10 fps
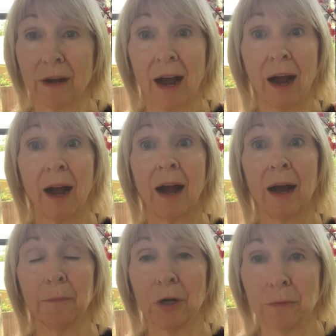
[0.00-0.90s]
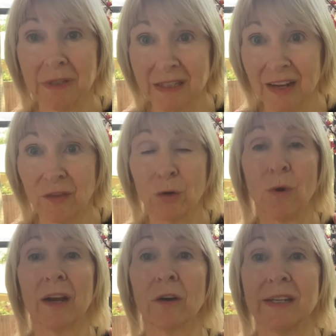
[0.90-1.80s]
aha moments and the
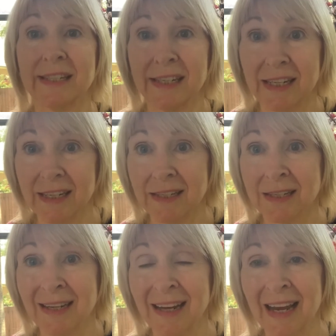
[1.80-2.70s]
great ideas.